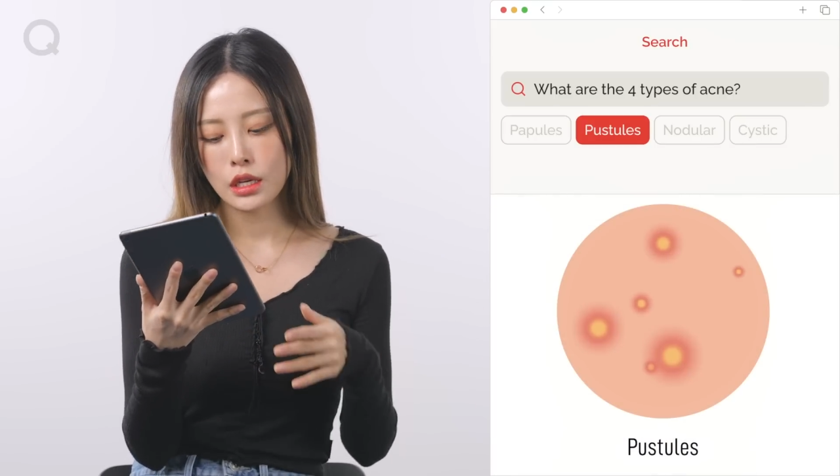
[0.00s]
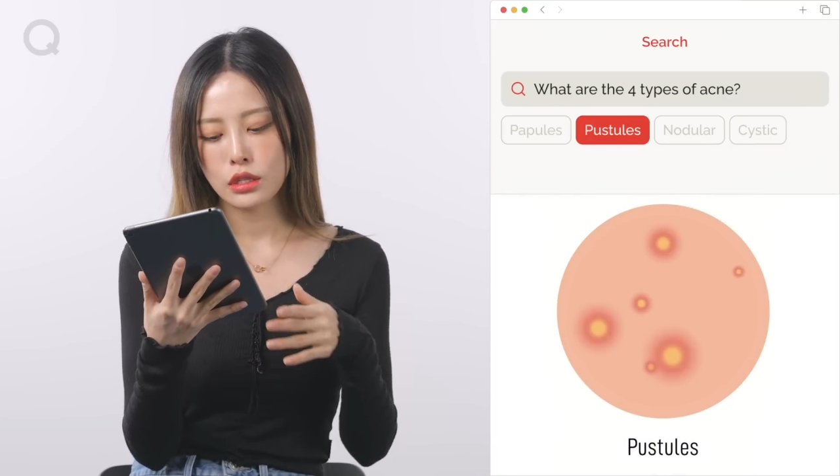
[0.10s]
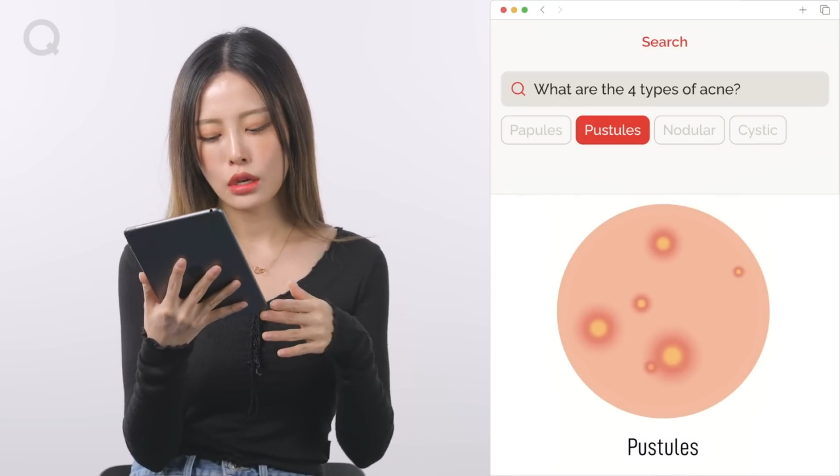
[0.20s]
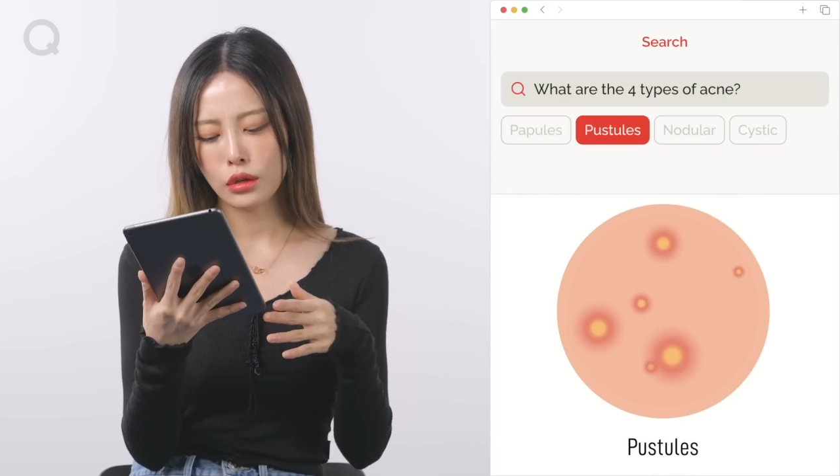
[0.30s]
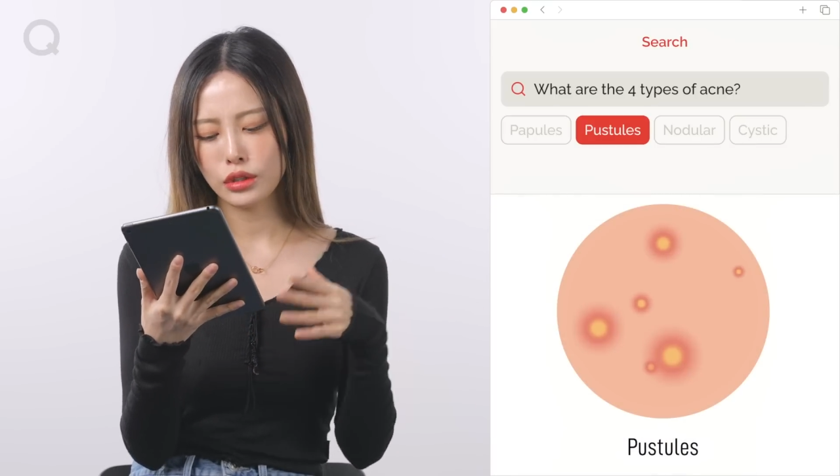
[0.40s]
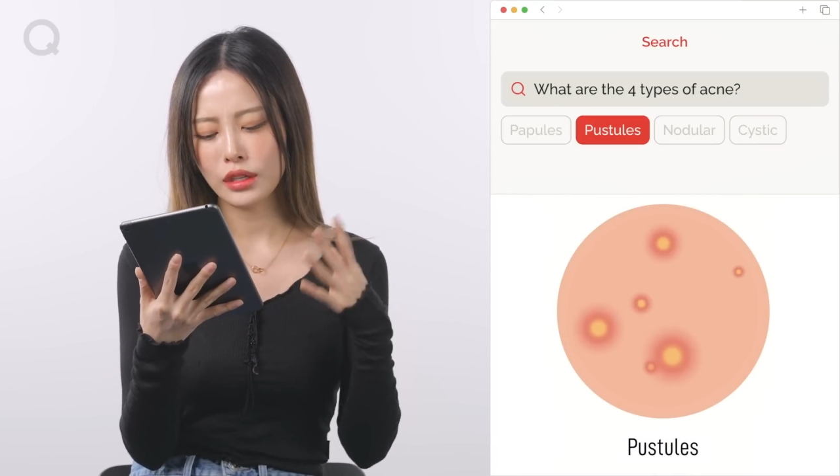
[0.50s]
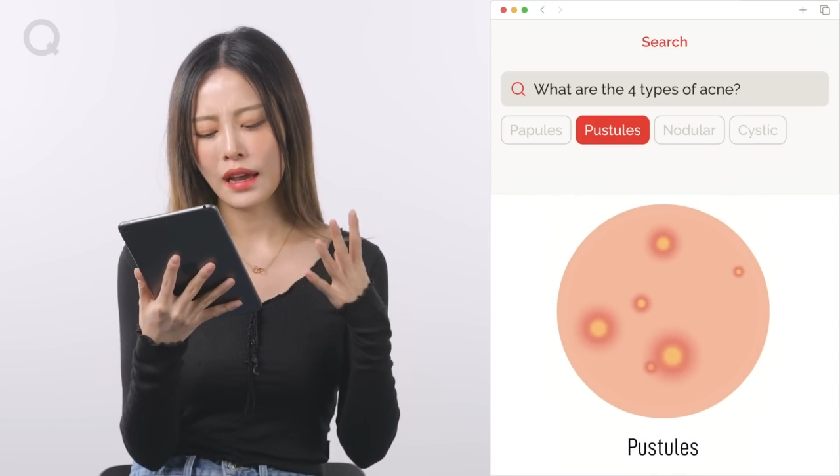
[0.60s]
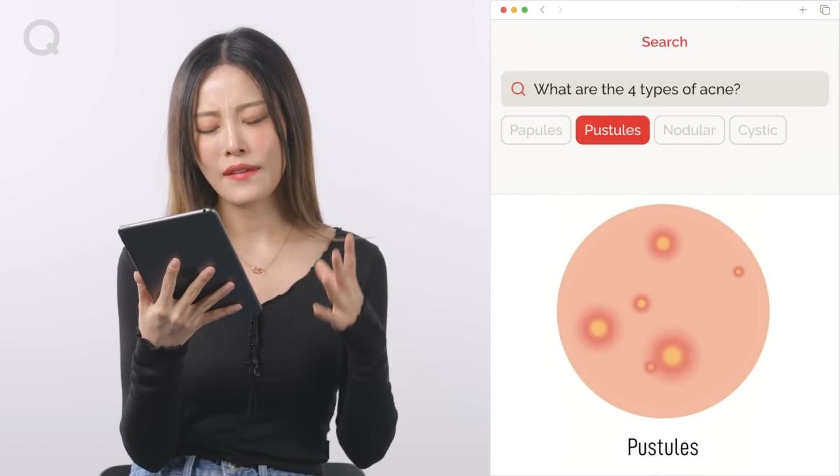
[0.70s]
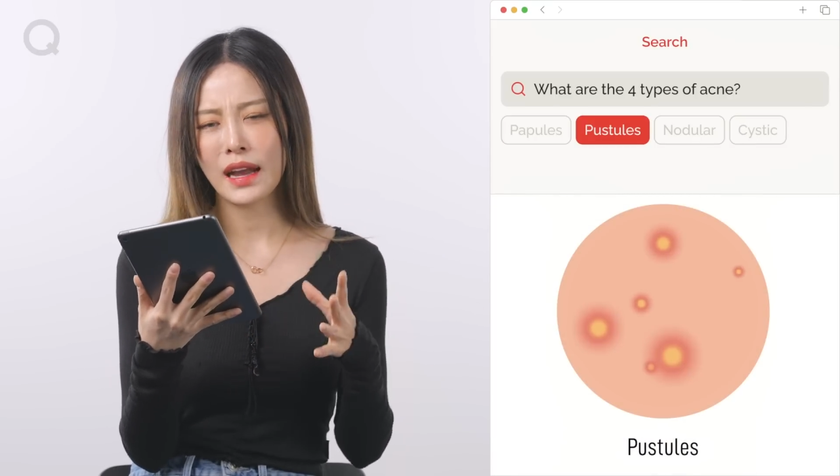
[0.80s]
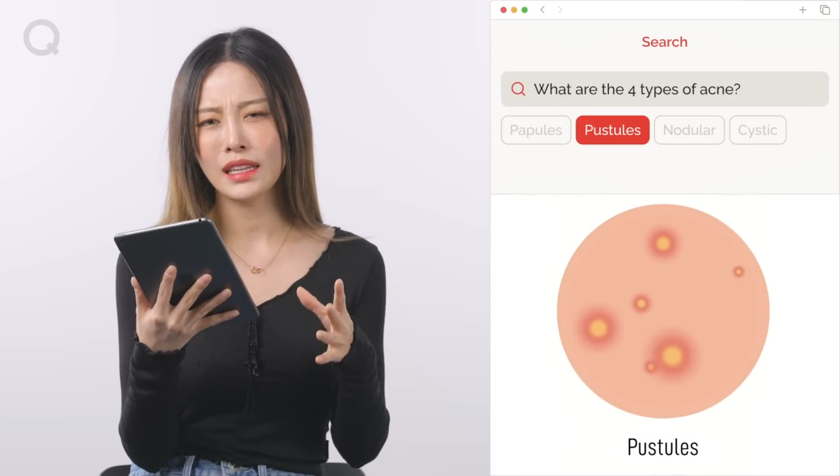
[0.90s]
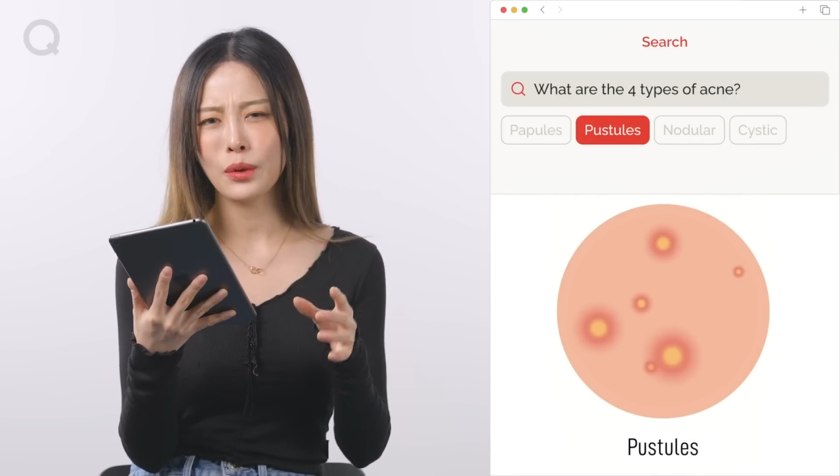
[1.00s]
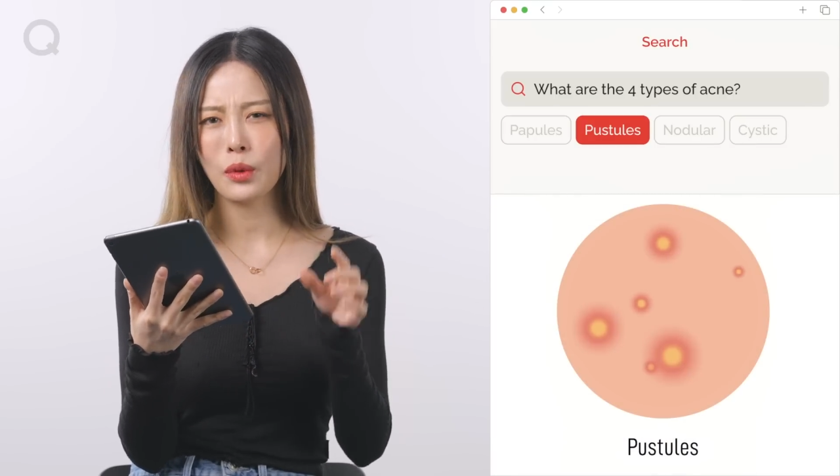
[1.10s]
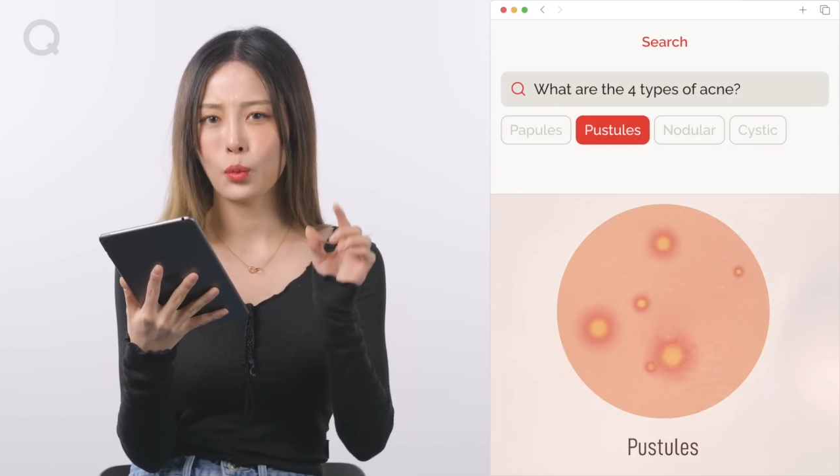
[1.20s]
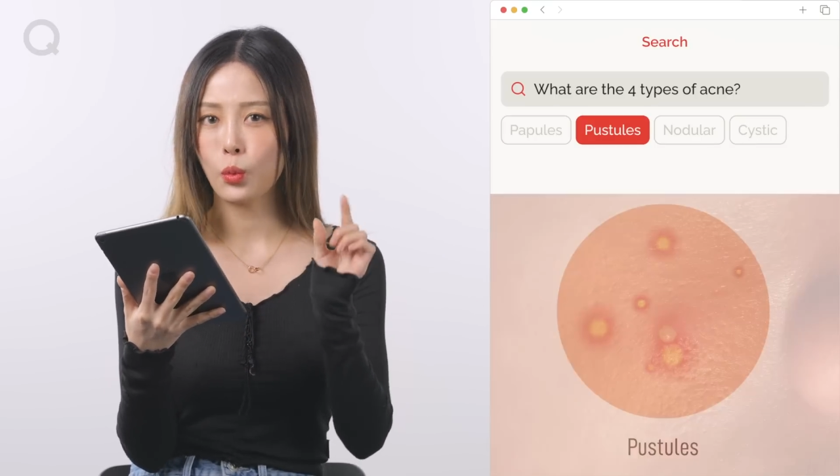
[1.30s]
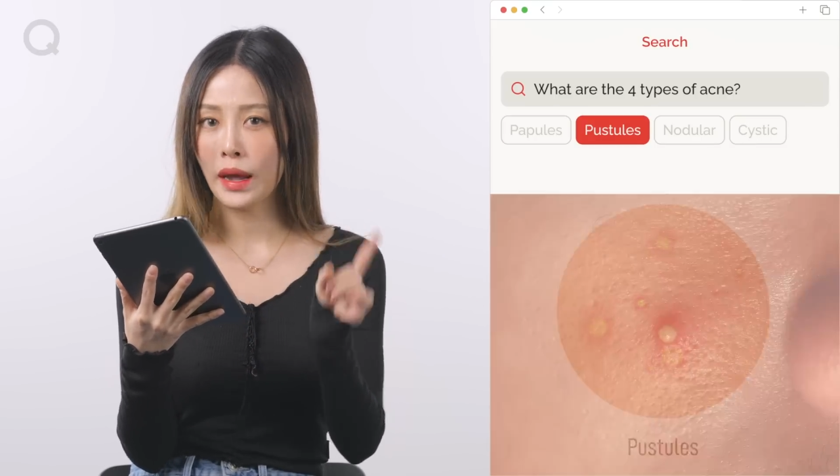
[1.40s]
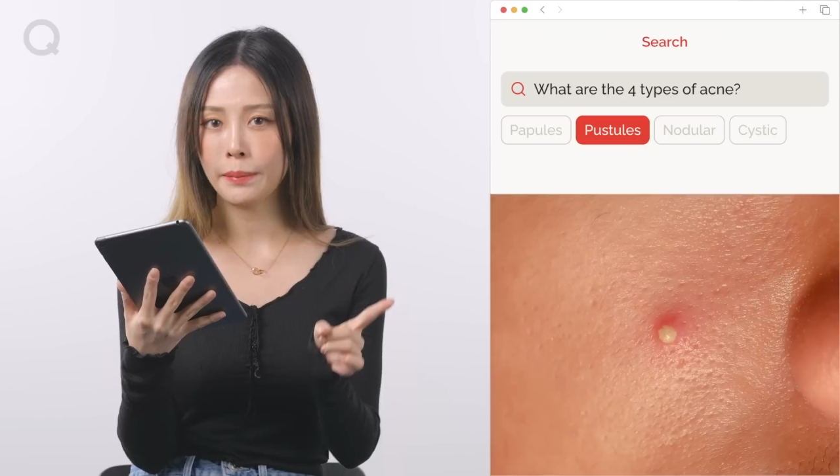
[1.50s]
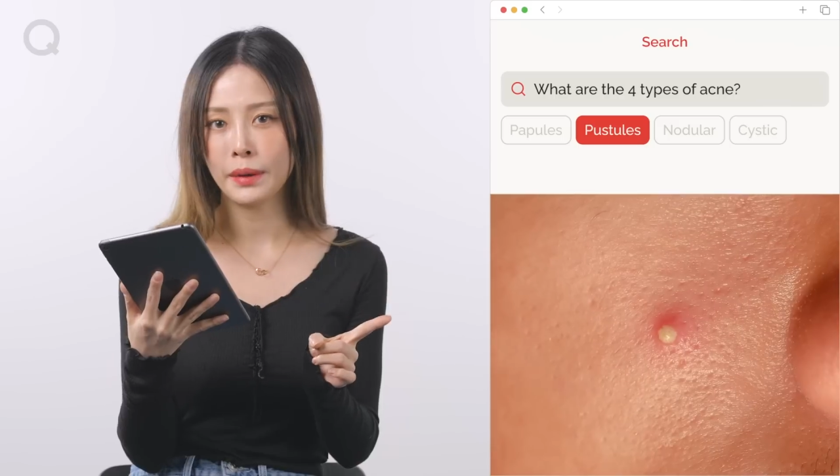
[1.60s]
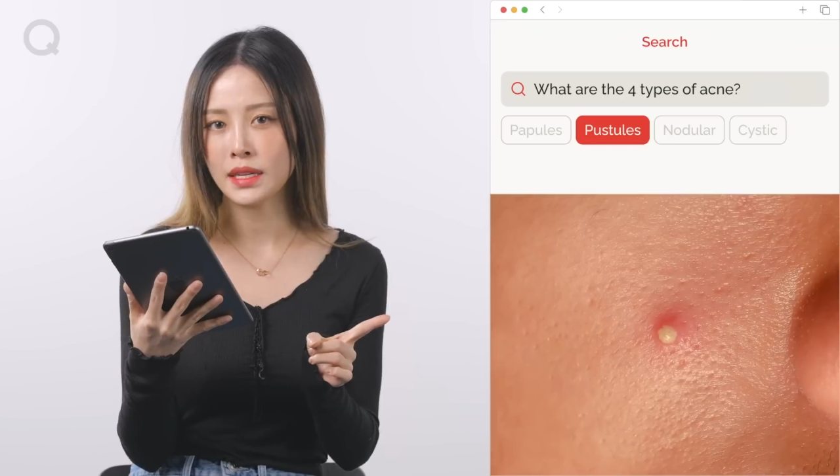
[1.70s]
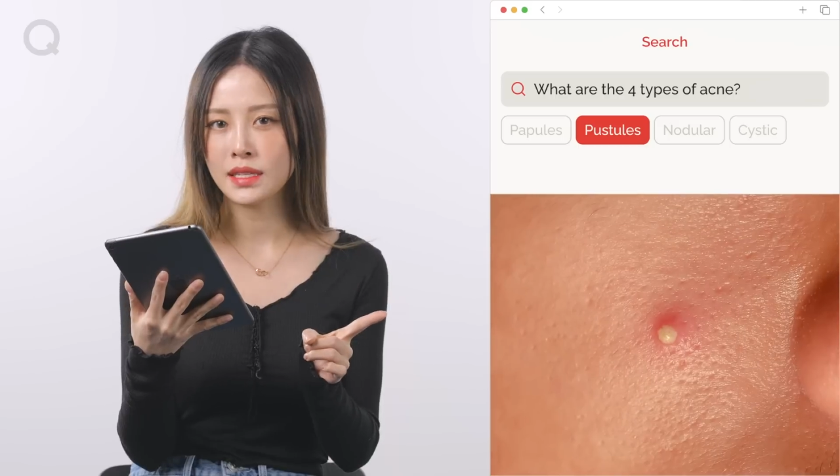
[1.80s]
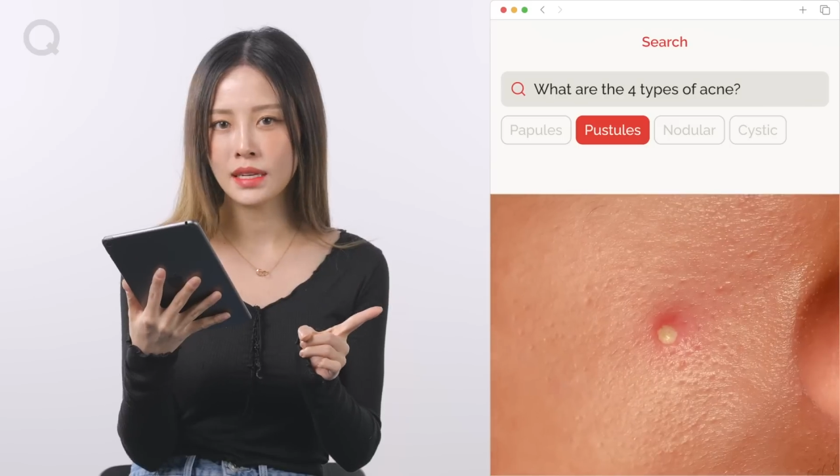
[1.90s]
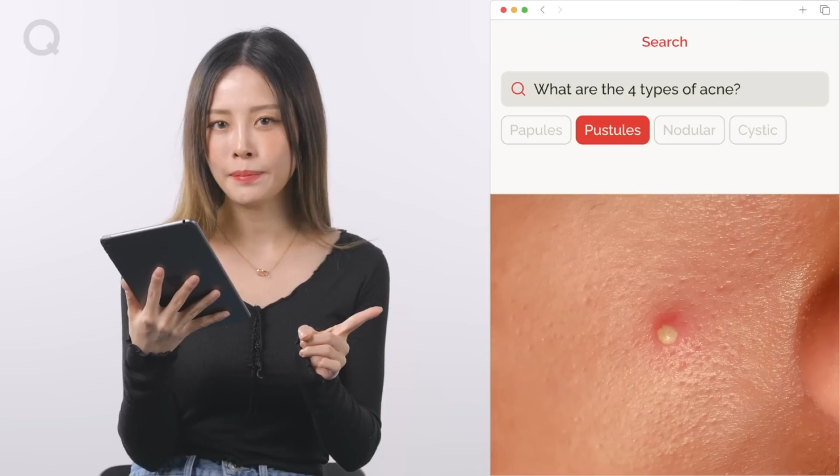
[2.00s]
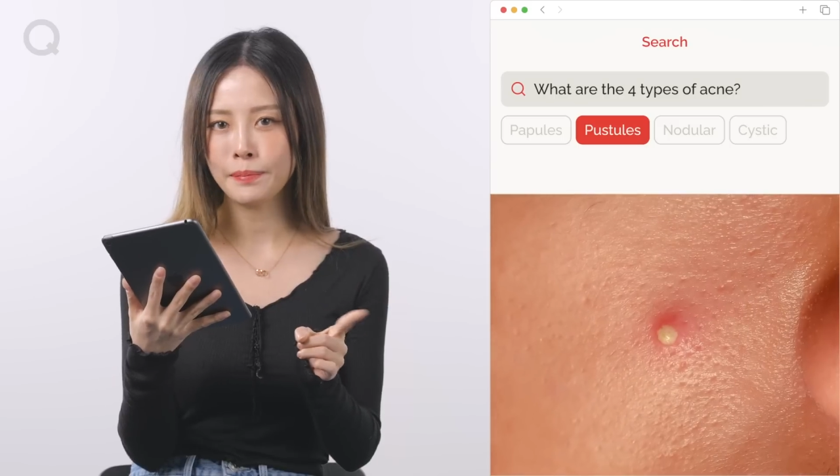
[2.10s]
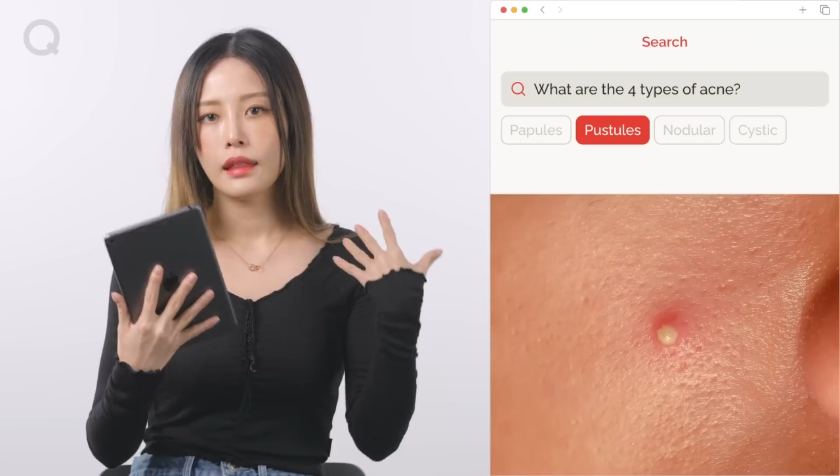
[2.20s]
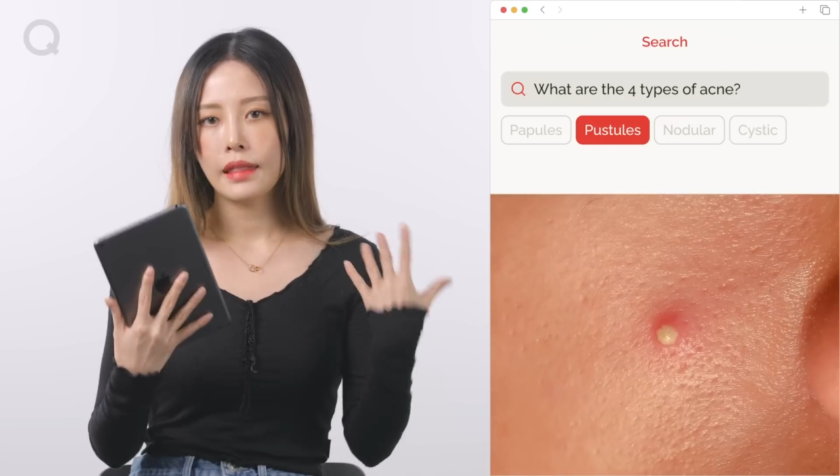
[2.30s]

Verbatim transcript: So do you have acne with white pus in them?